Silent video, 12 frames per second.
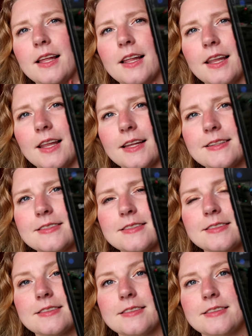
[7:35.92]
Let's
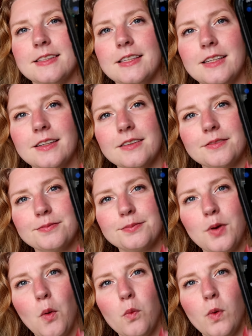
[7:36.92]
see
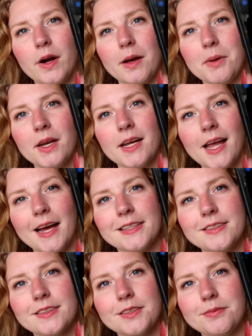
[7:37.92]
what I'm gonna
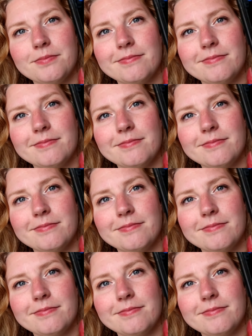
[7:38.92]
get.